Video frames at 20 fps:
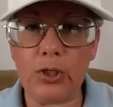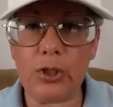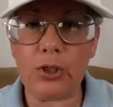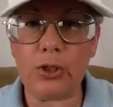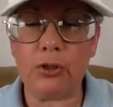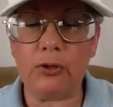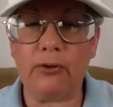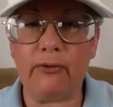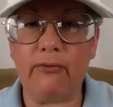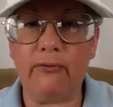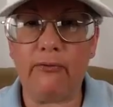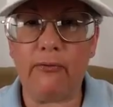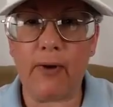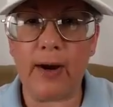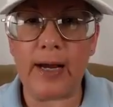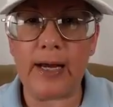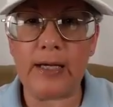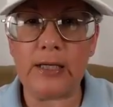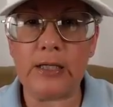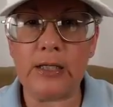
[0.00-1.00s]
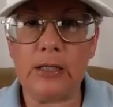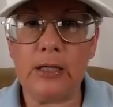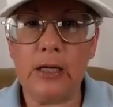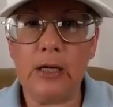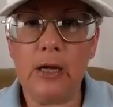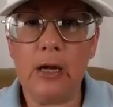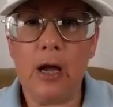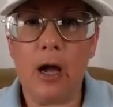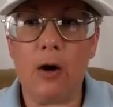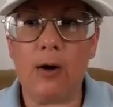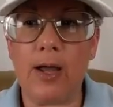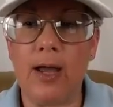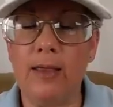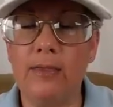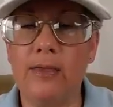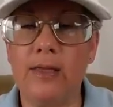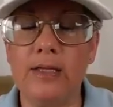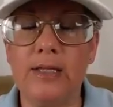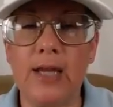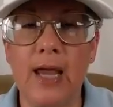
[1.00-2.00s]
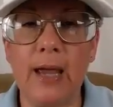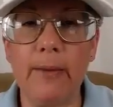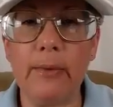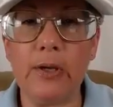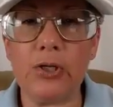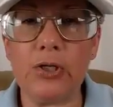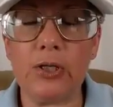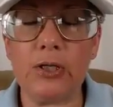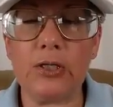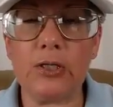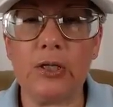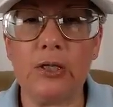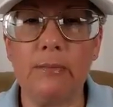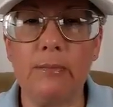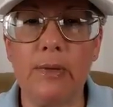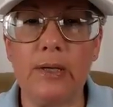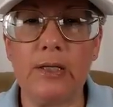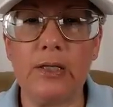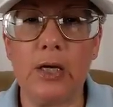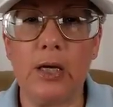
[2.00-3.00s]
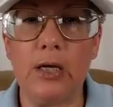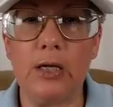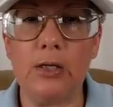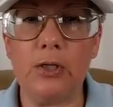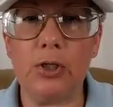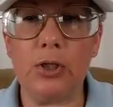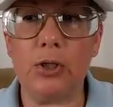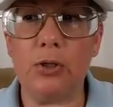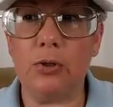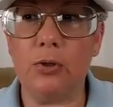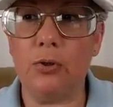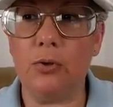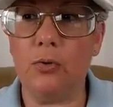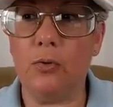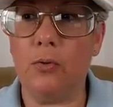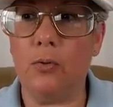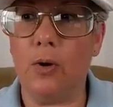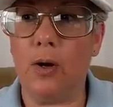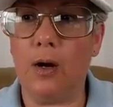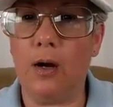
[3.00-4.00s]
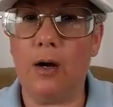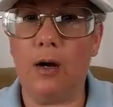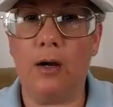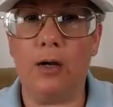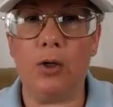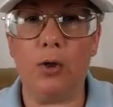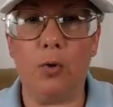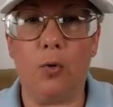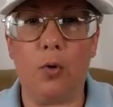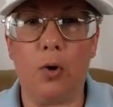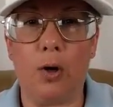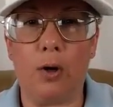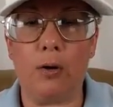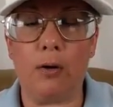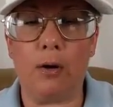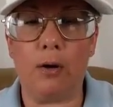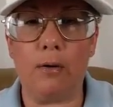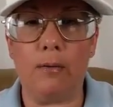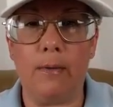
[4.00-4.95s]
to the freight, okay, the damage that's going to be done to your